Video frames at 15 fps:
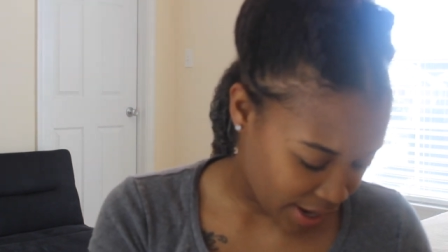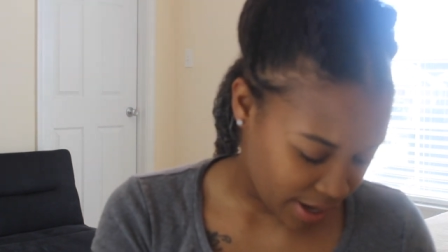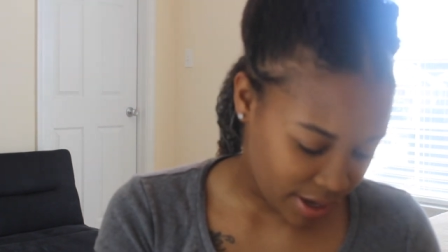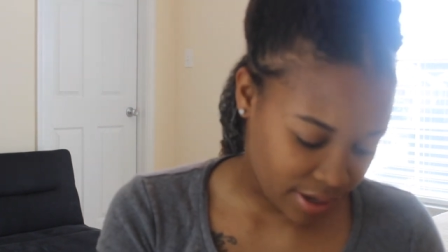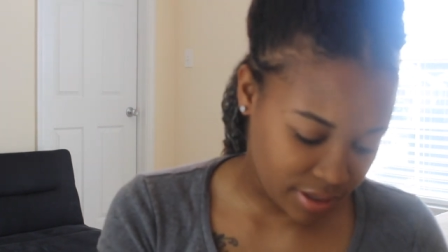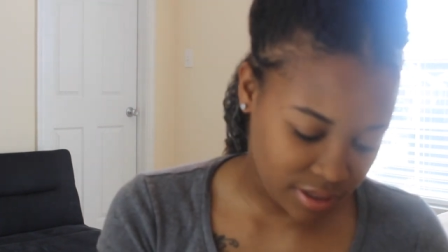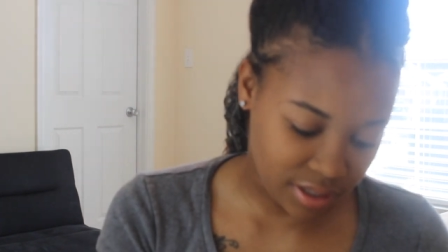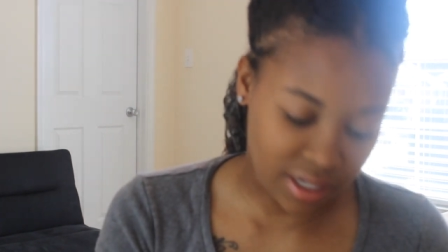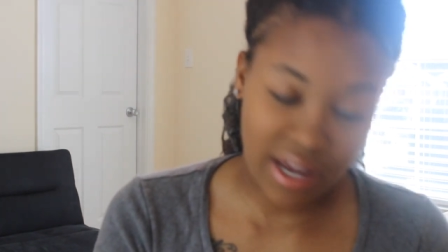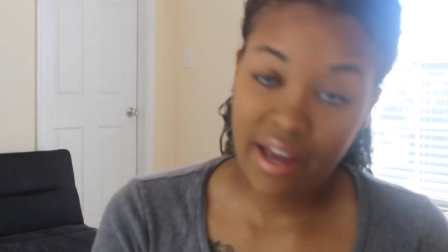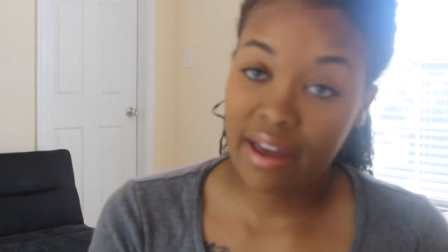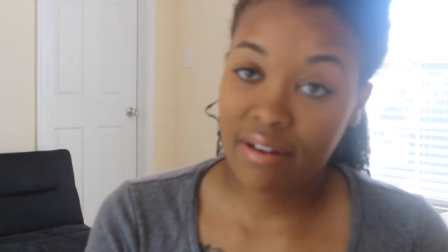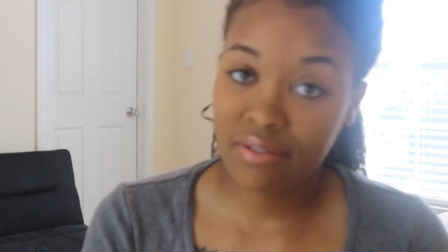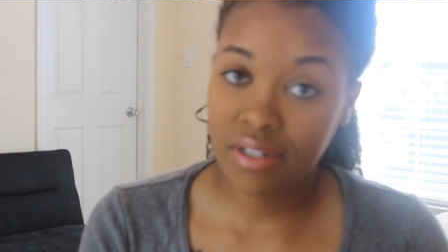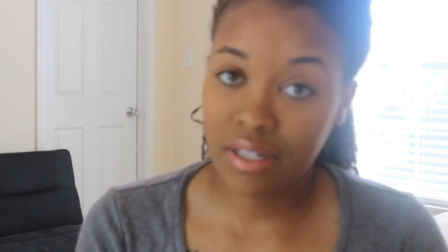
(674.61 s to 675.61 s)
I did
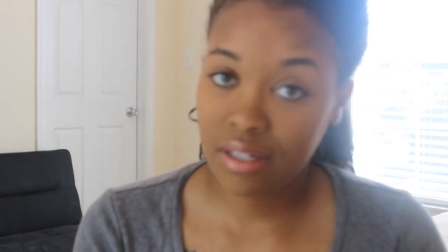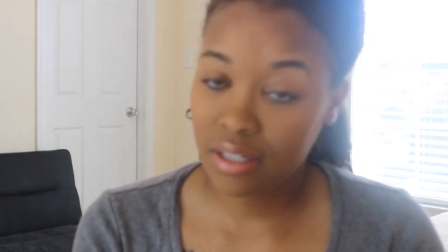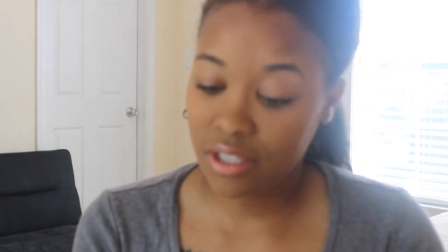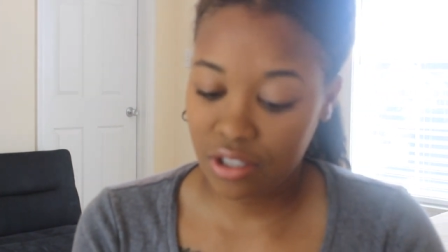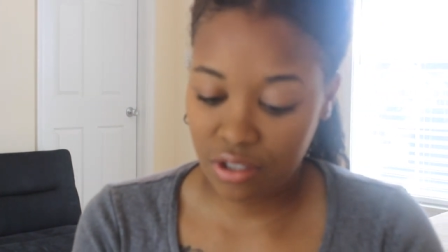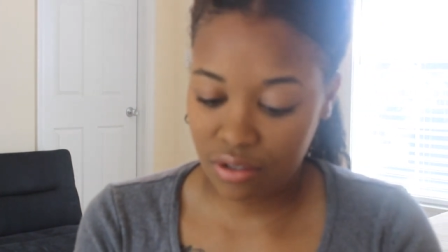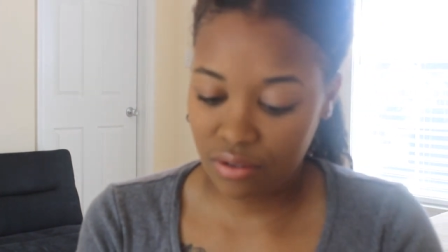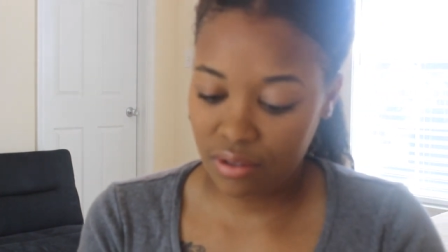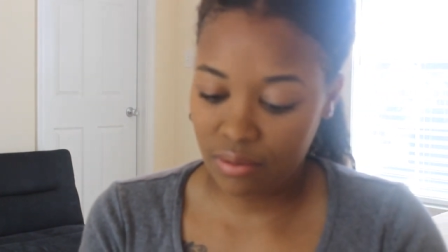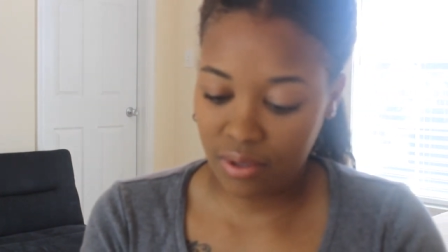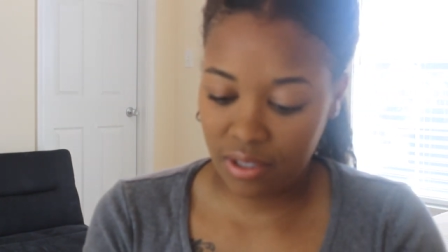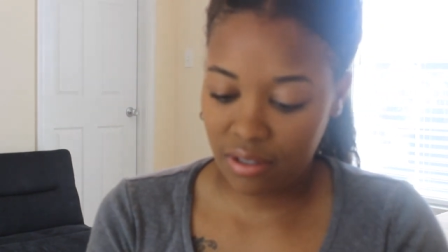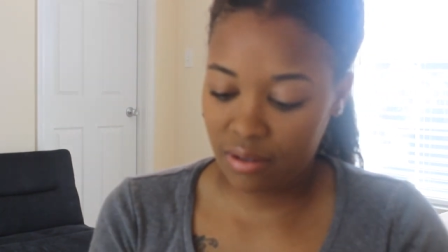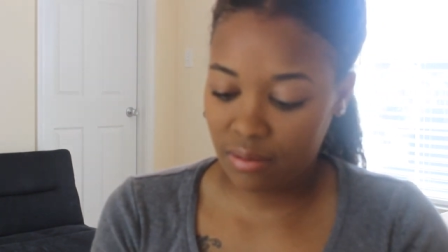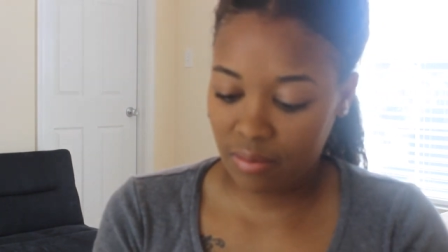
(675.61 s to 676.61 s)
not have any issues
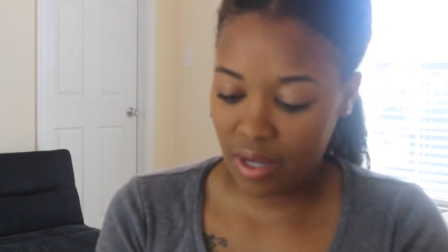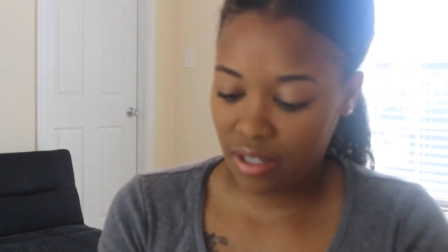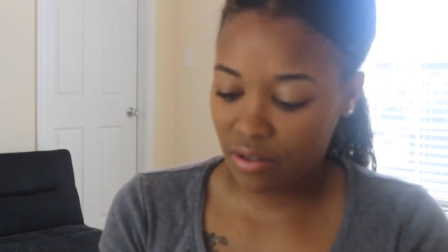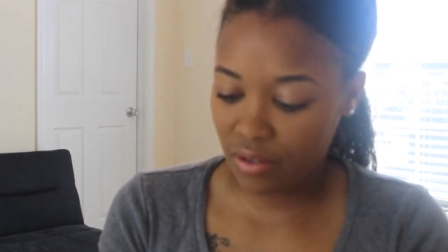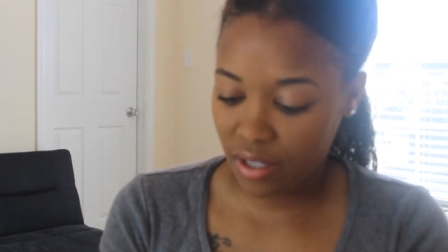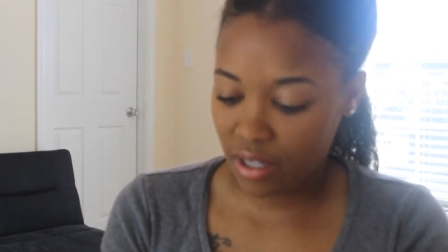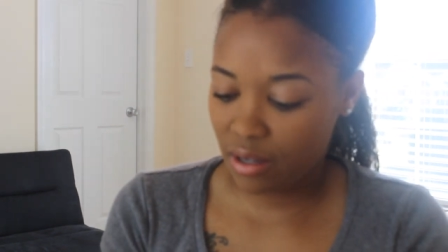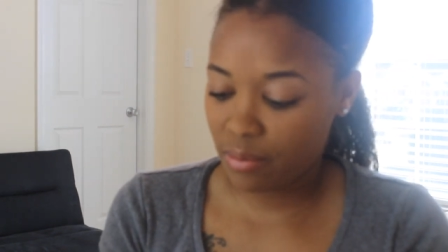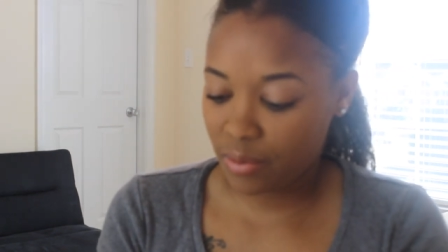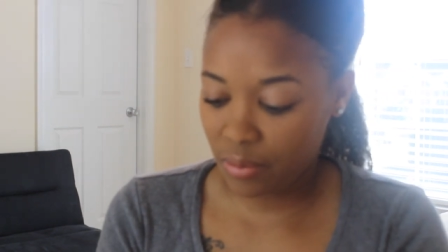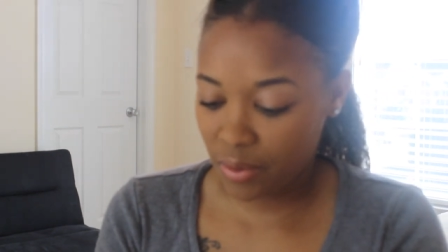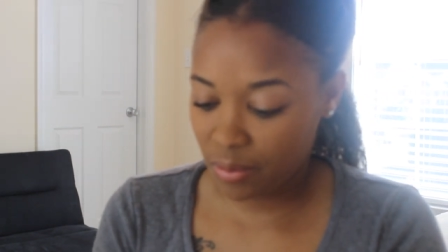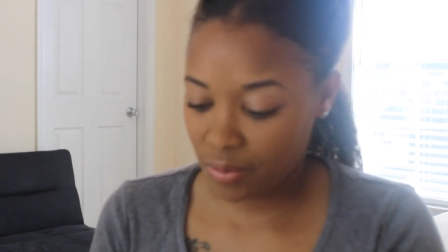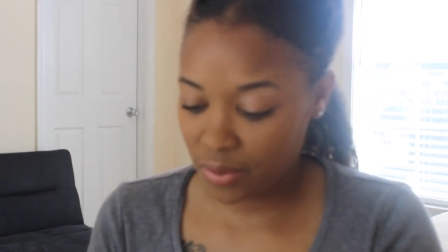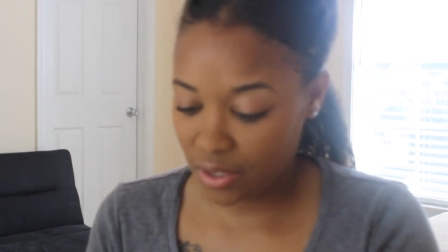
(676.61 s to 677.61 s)
with them. I know a couple
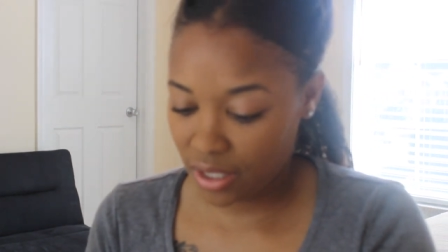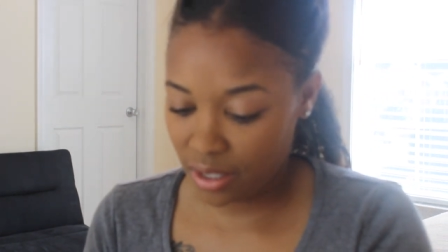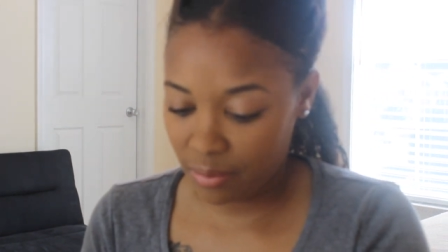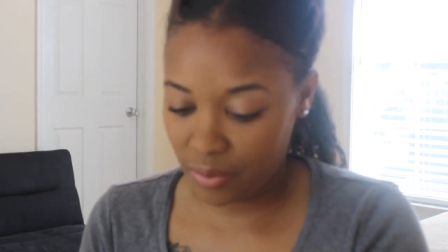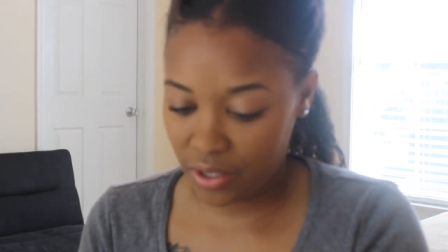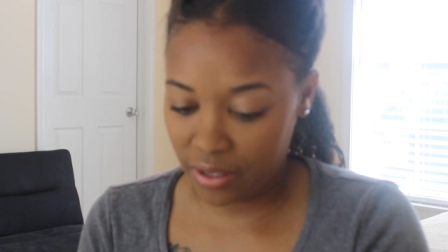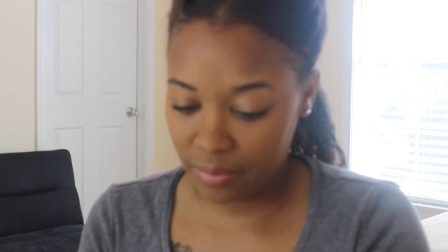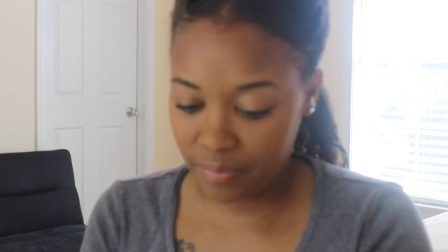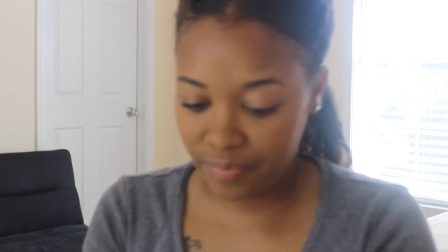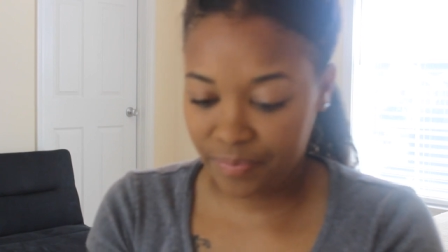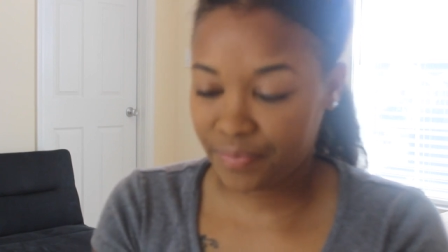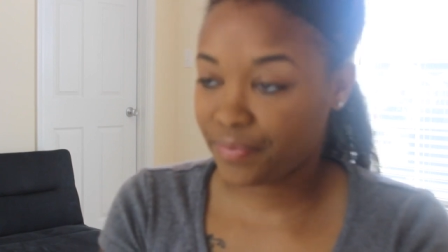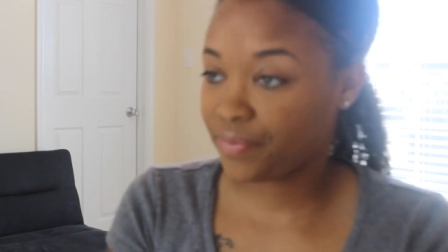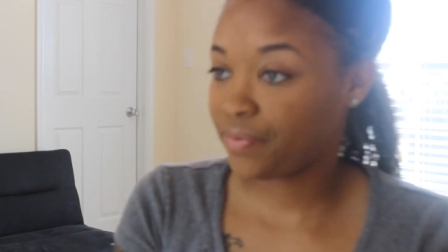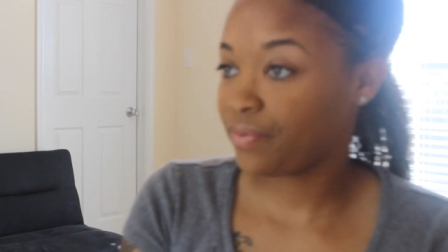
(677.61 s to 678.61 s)
people did, but
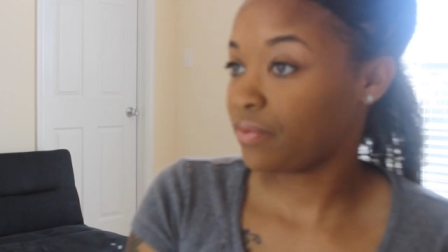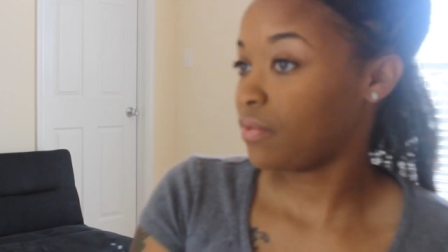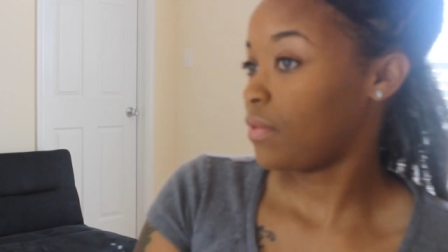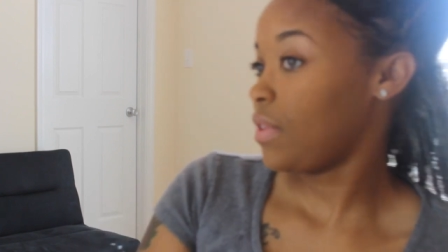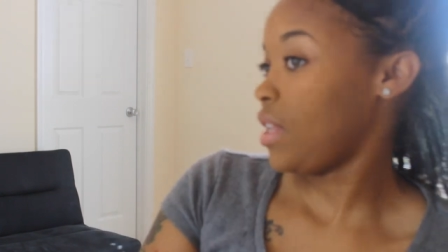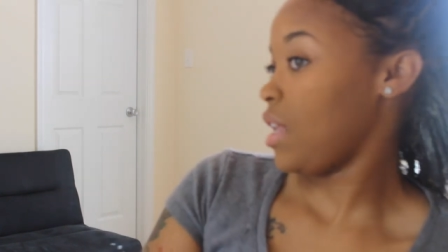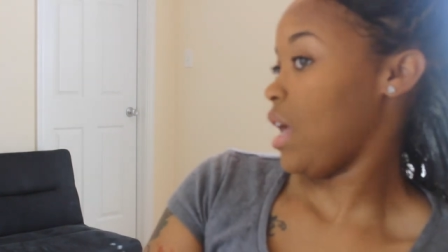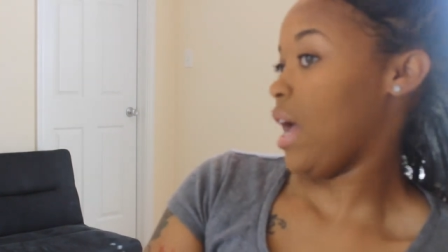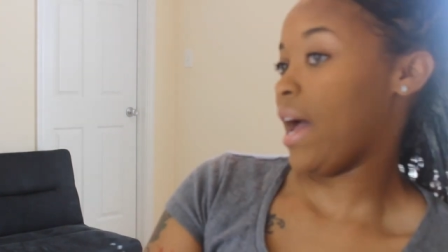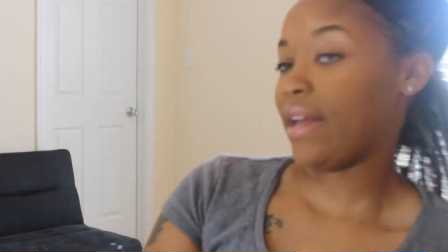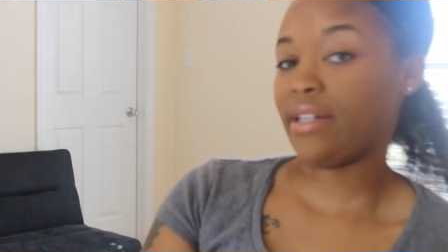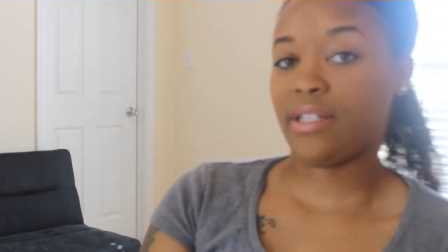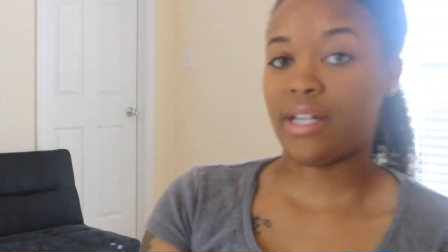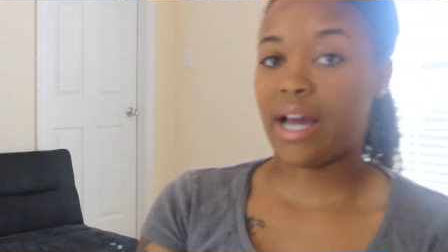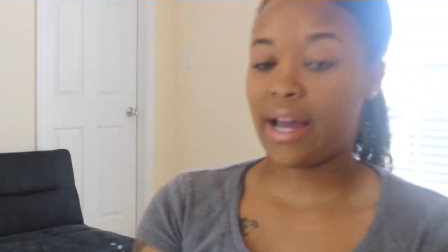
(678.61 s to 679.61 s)

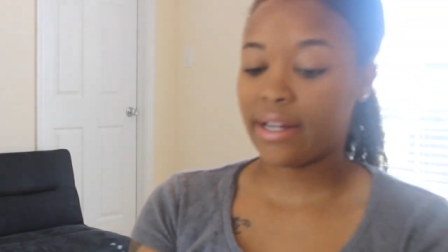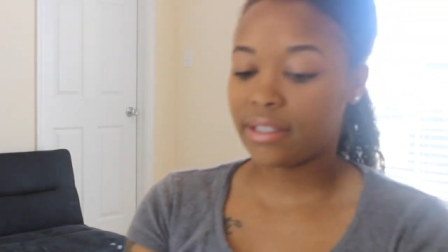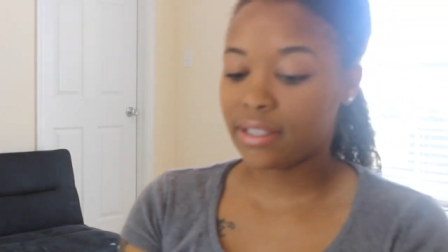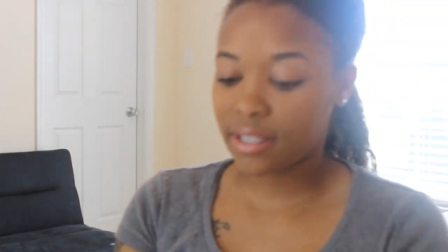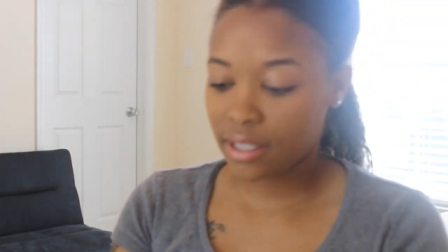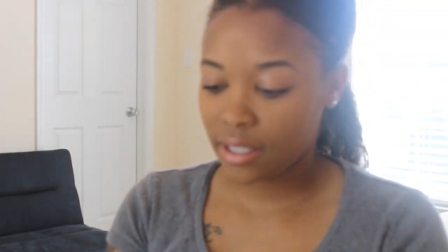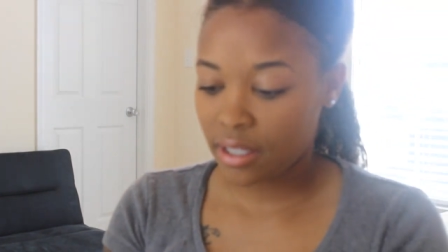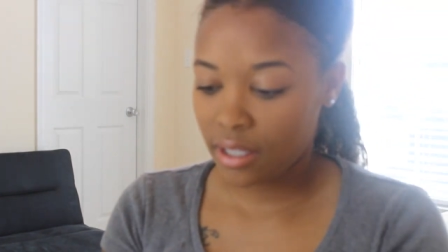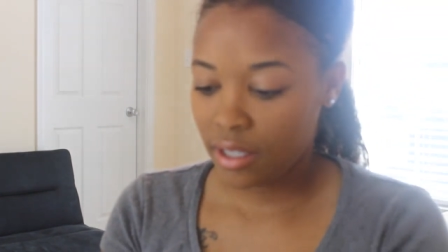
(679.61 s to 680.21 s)
I did not.